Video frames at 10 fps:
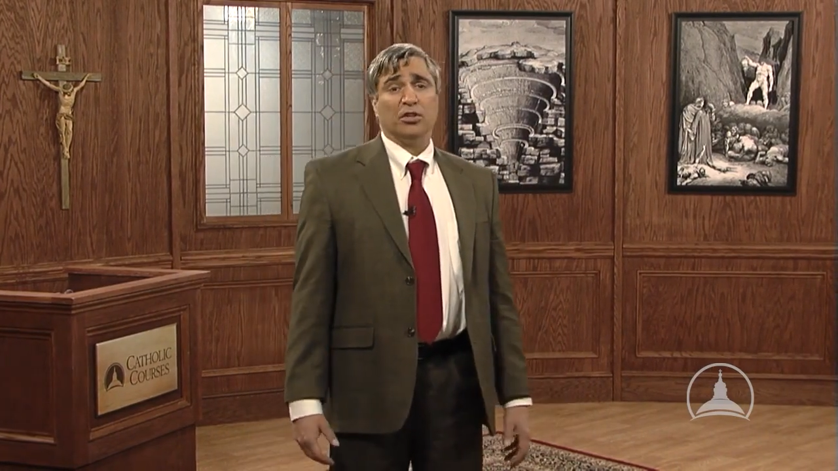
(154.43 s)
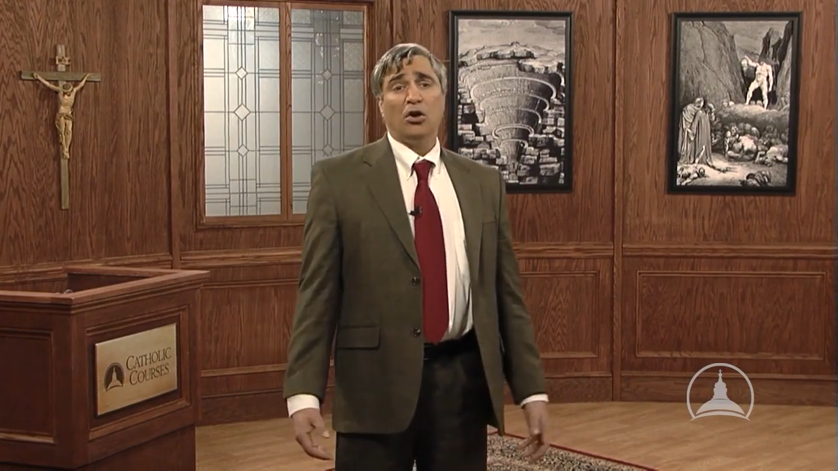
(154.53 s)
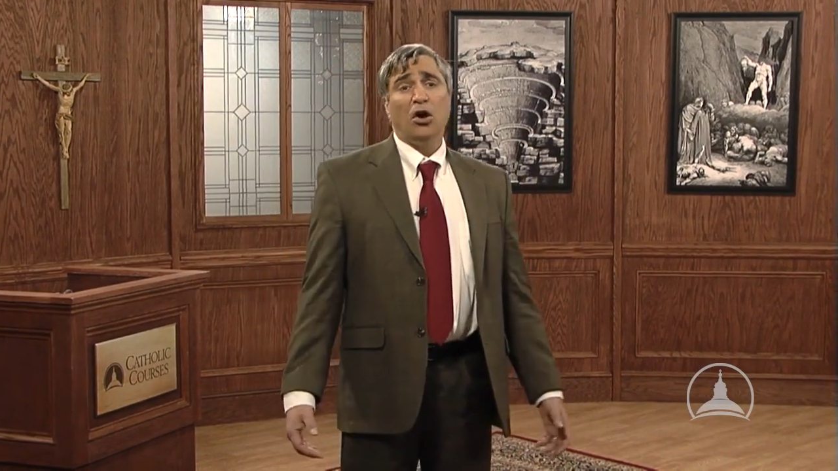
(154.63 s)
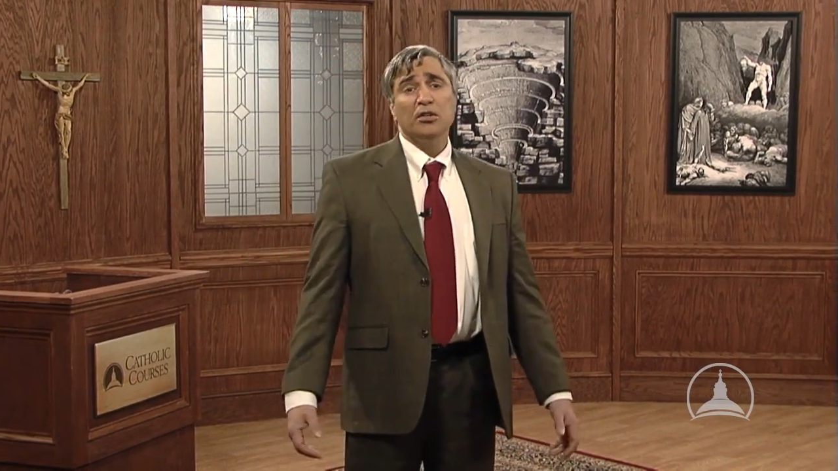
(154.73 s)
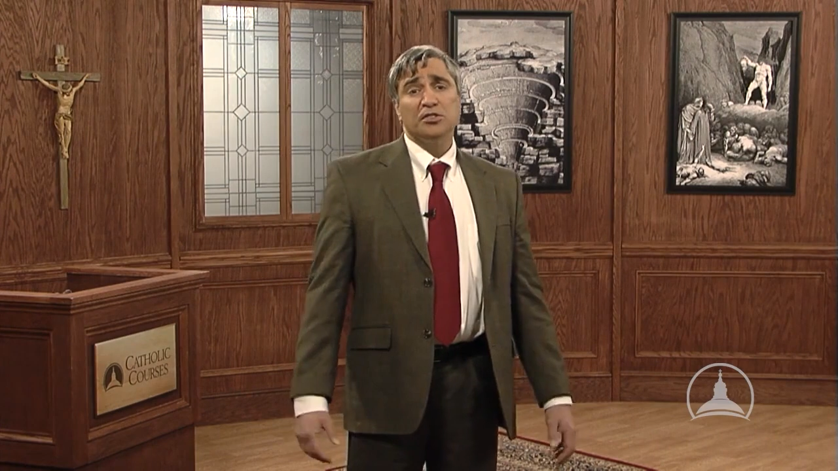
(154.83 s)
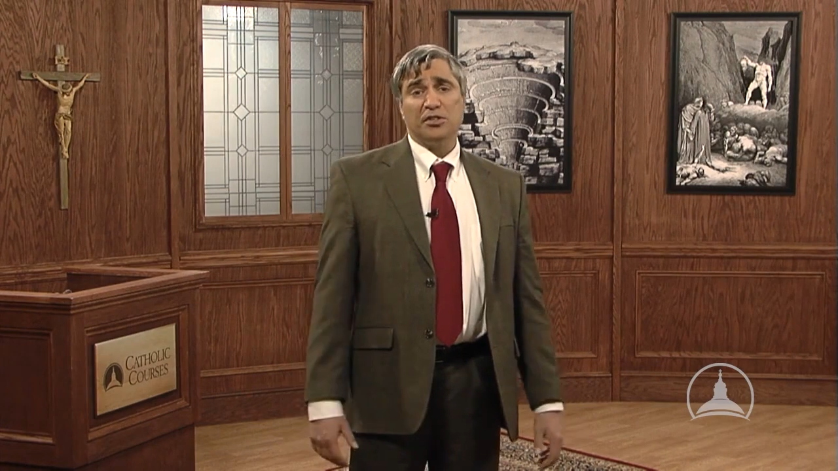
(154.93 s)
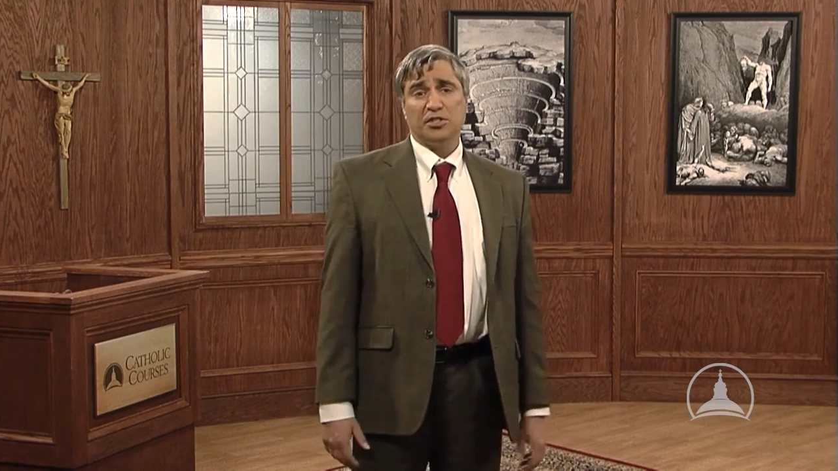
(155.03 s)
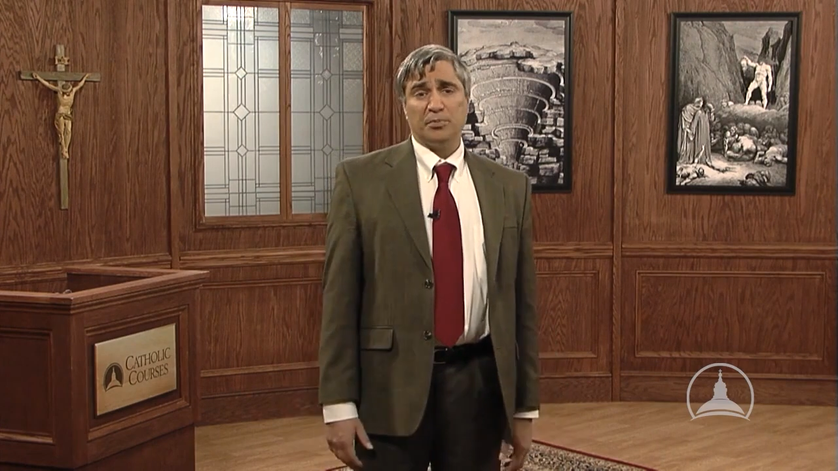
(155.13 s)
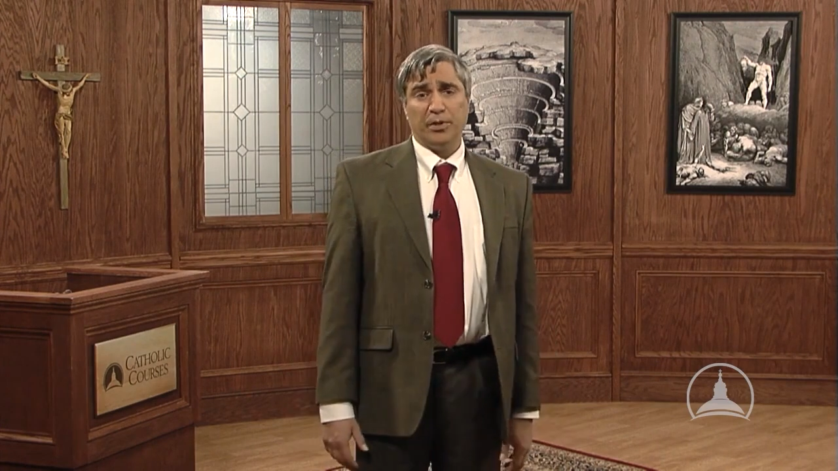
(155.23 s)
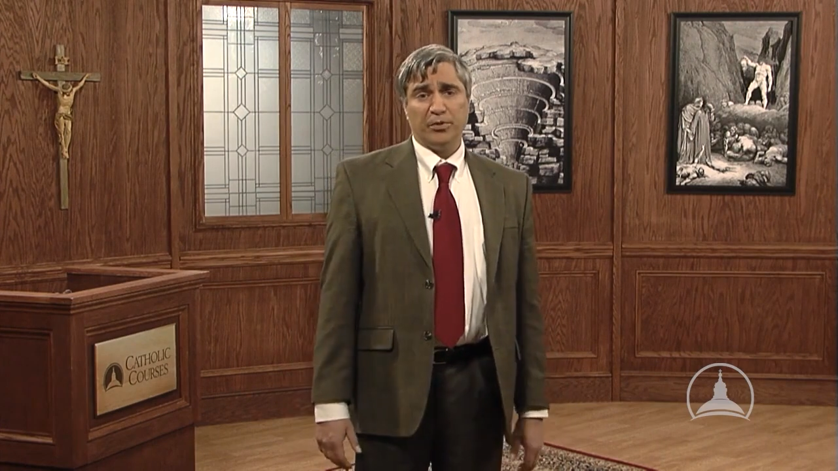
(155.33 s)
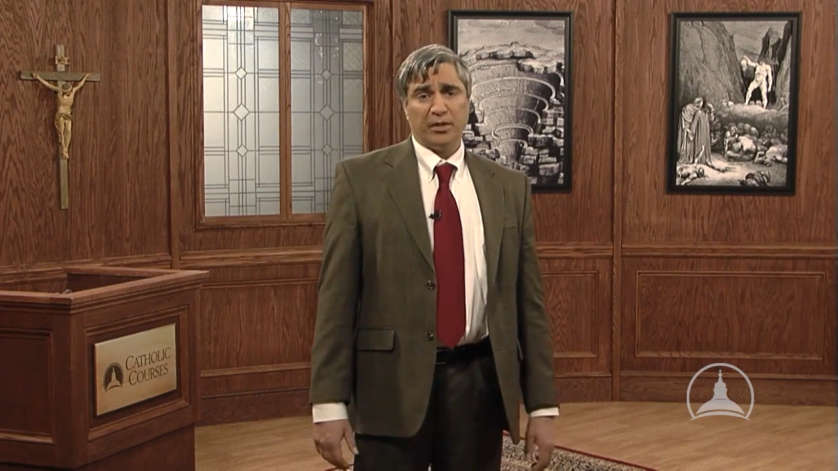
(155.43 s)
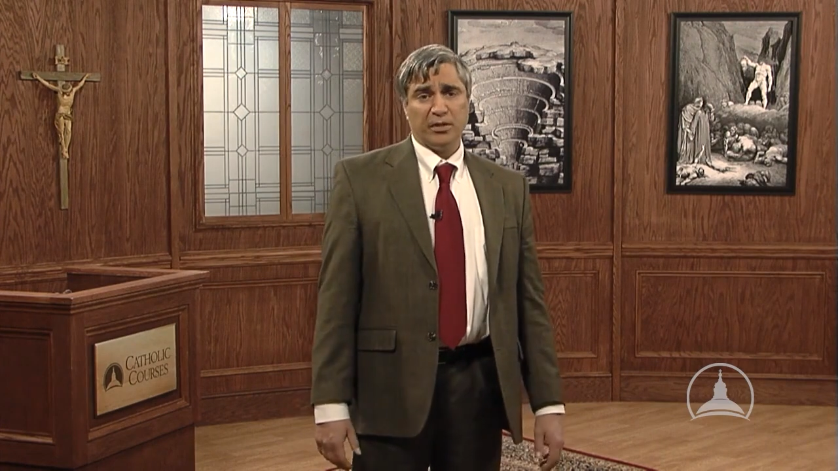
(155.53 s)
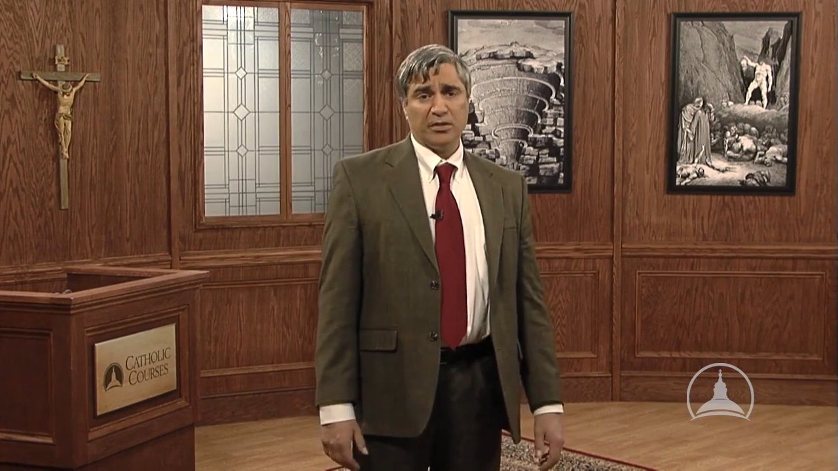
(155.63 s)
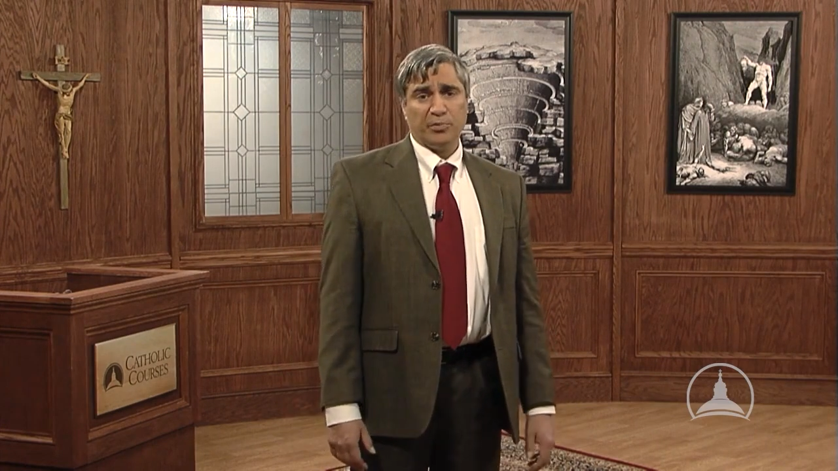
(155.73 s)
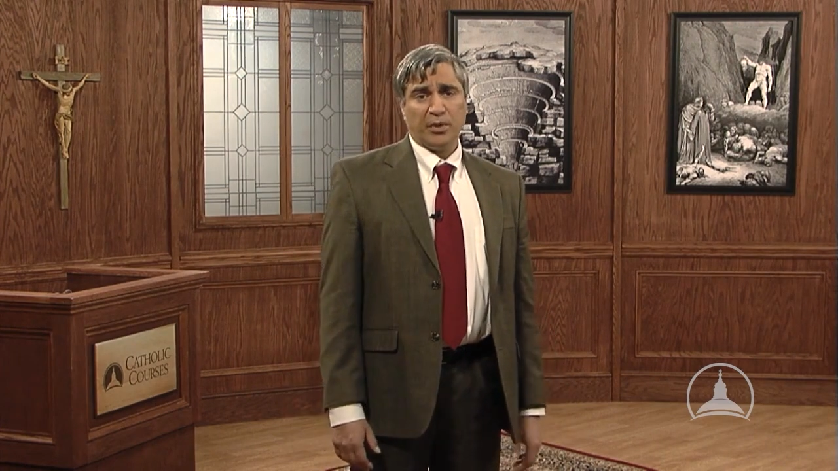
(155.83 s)
to cause the spirit
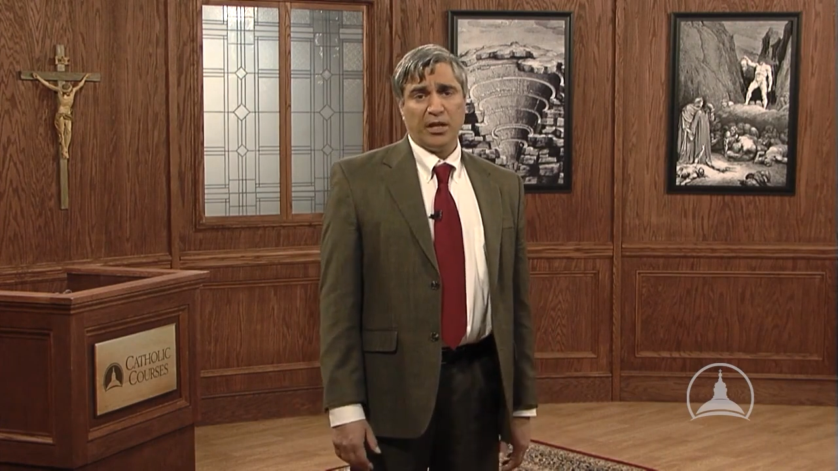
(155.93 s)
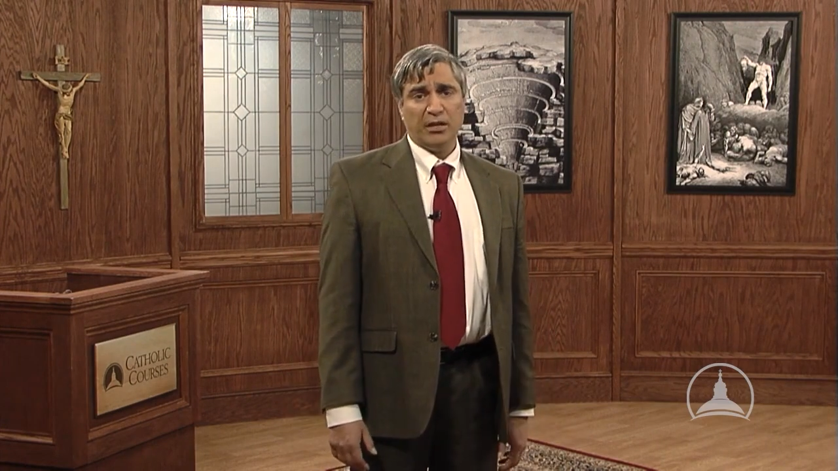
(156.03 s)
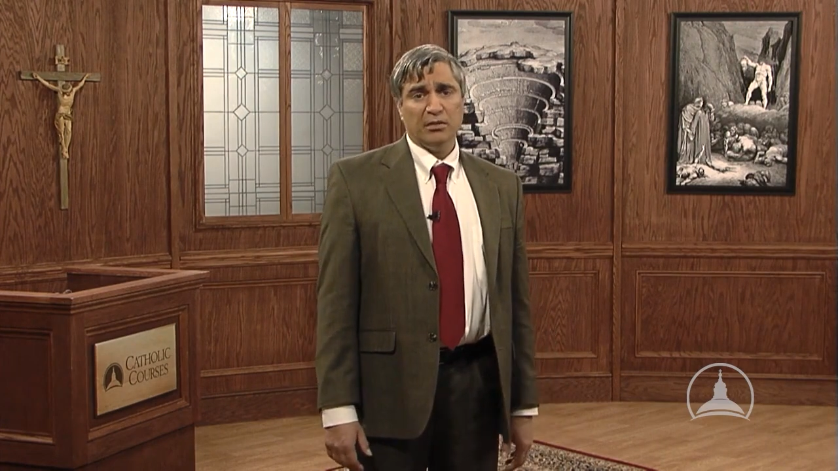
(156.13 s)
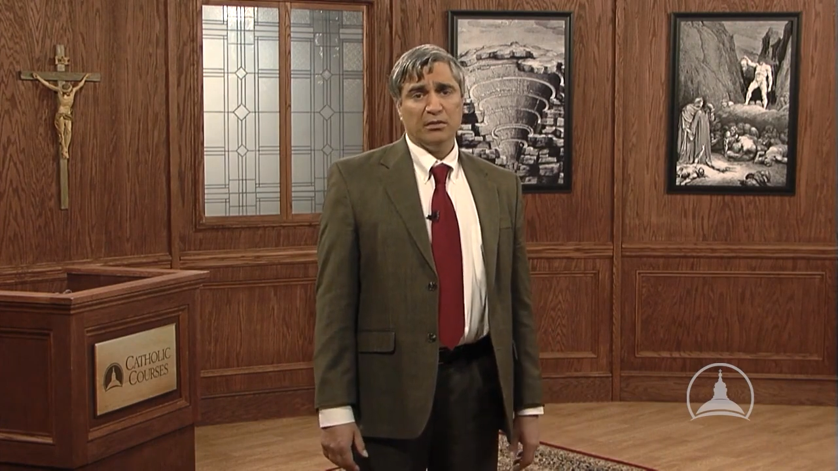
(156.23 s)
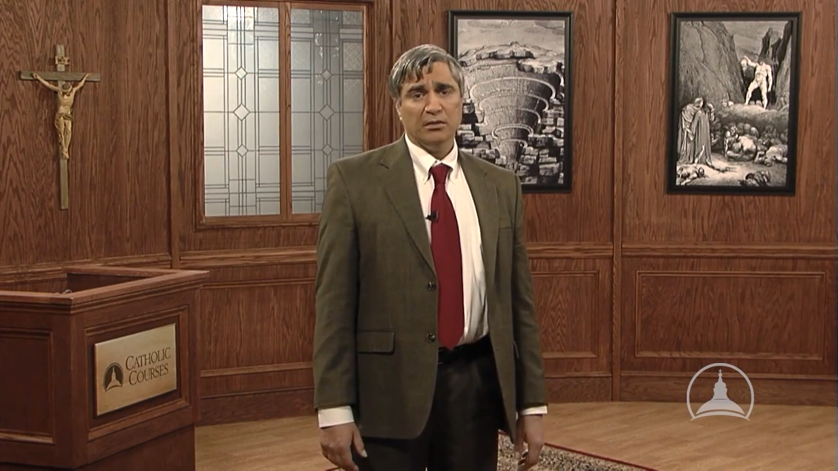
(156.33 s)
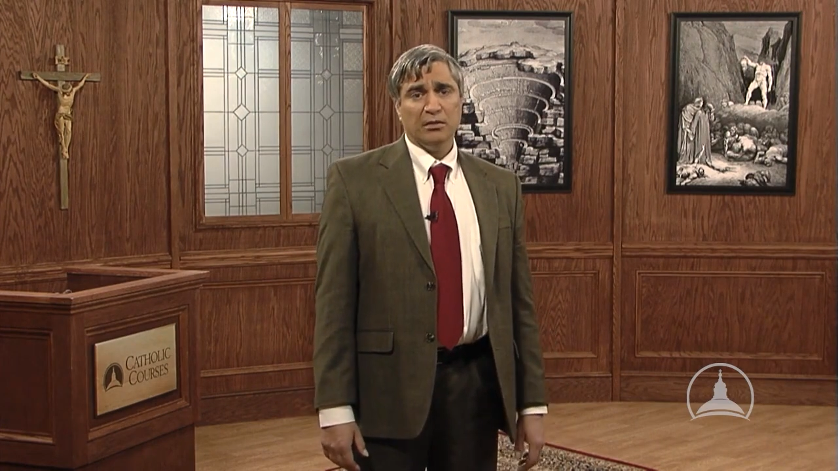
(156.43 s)
this pain.